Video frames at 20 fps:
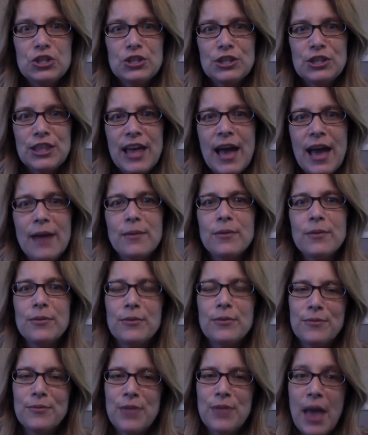that
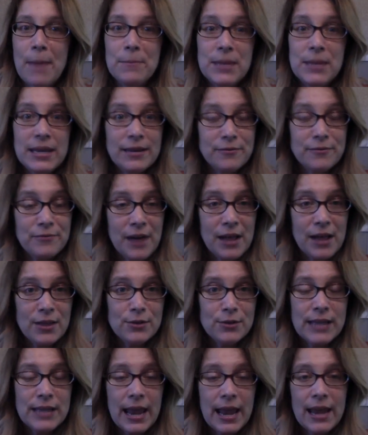Megan
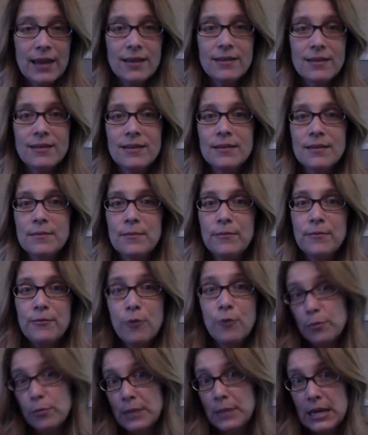Follows Anne,
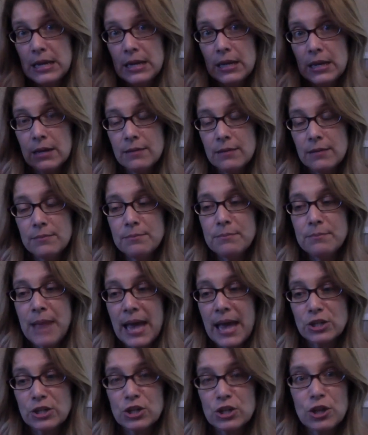for me,
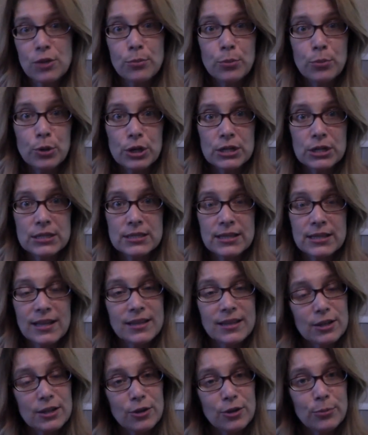matched the books a
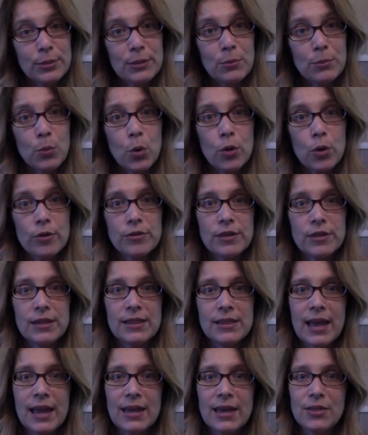little bit more than
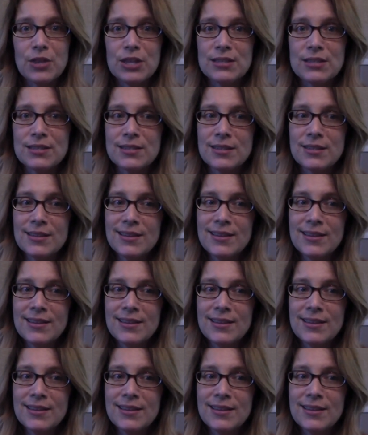like this